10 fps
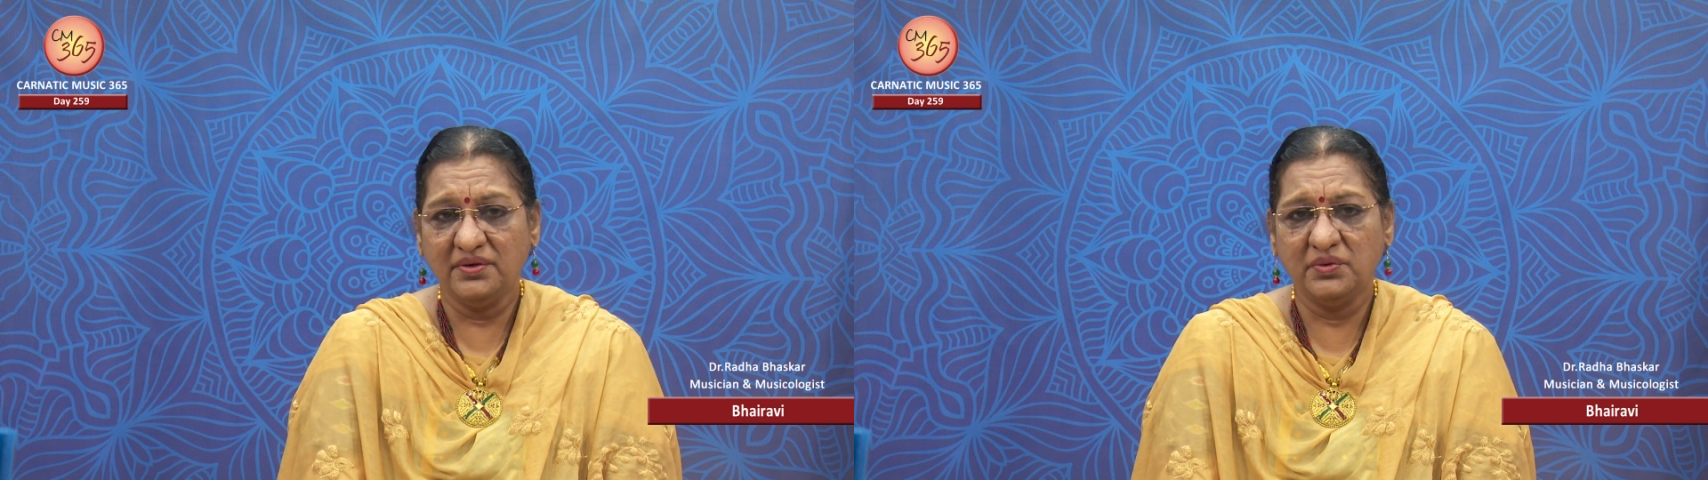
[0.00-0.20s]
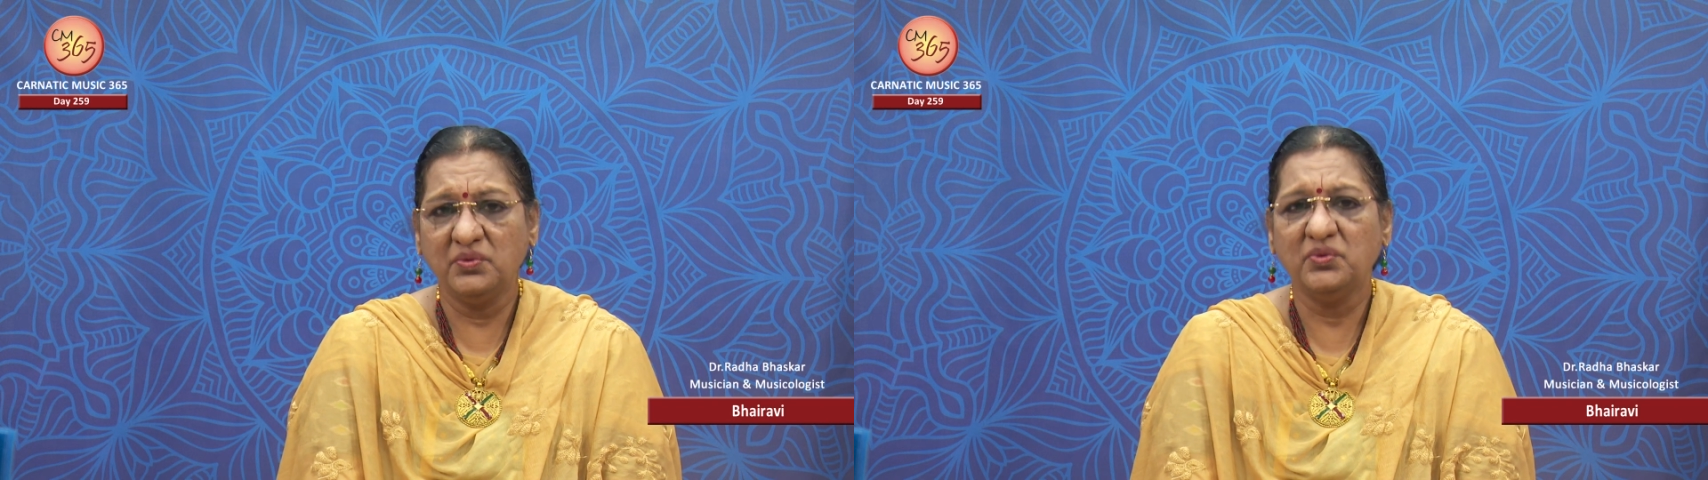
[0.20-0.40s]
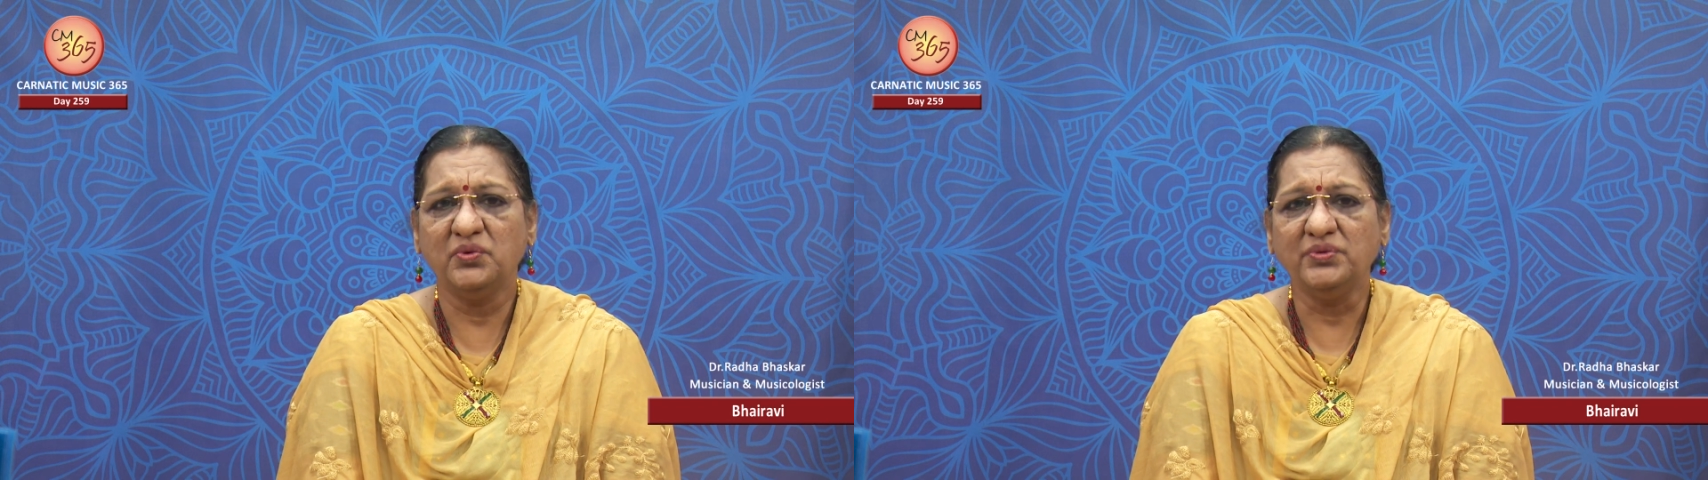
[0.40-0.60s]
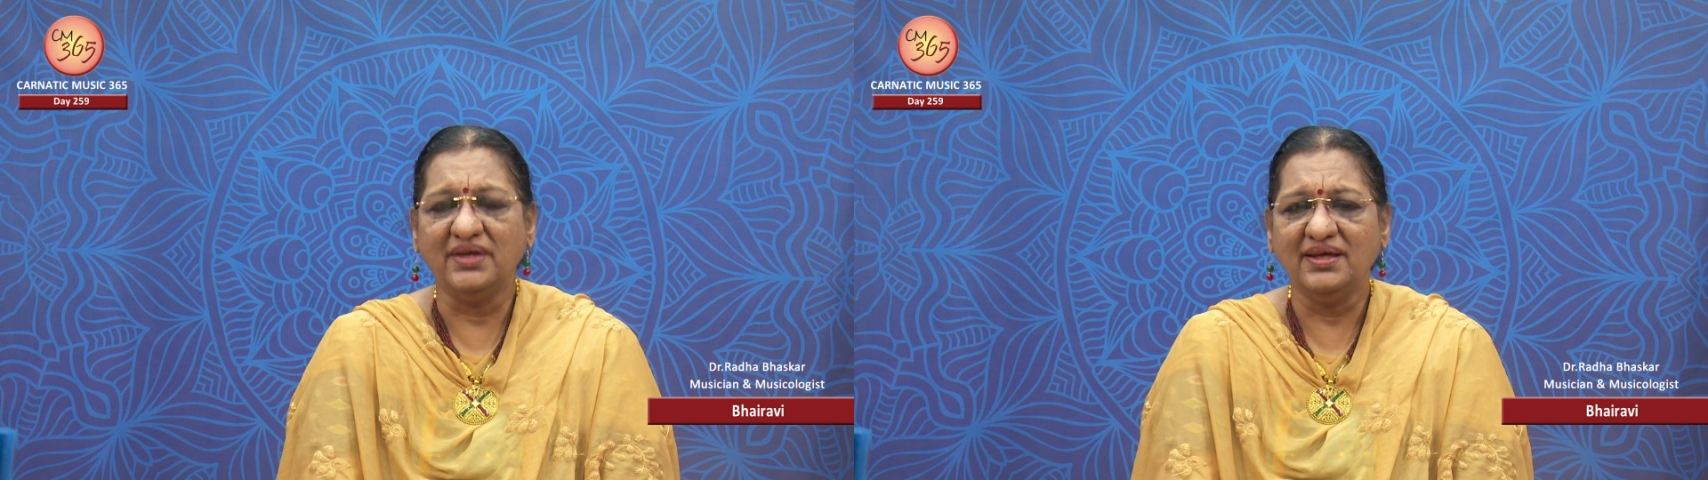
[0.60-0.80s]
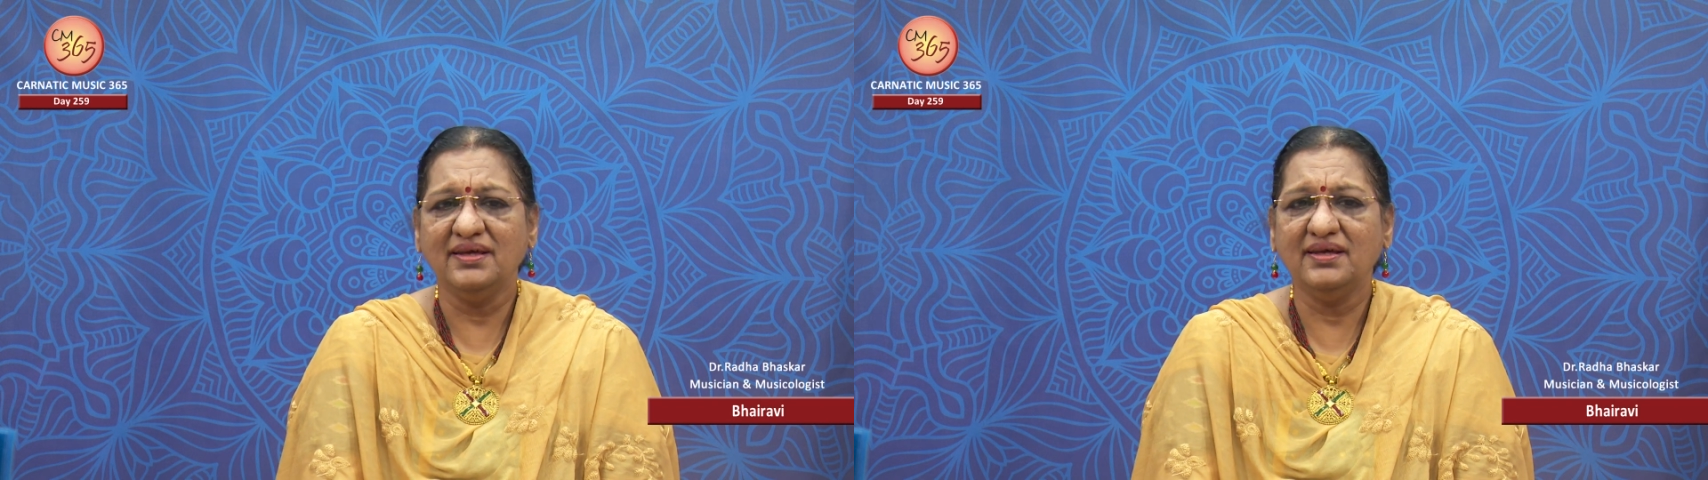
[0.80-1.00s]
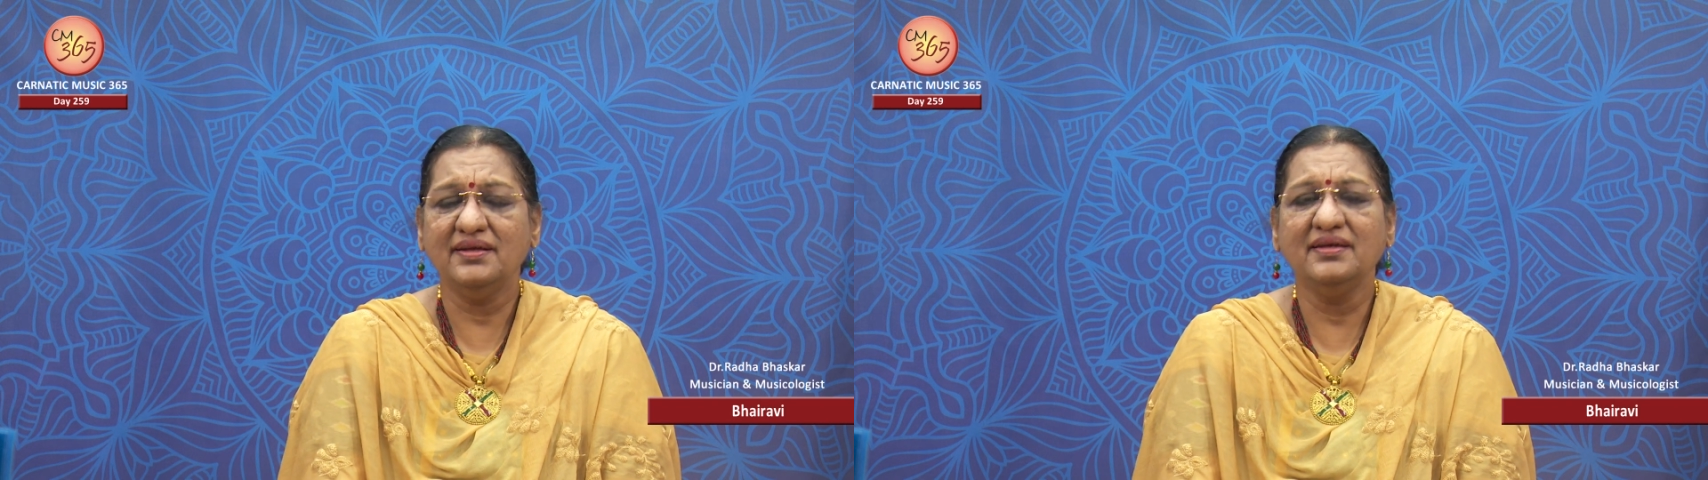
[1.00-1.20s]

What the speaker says: No de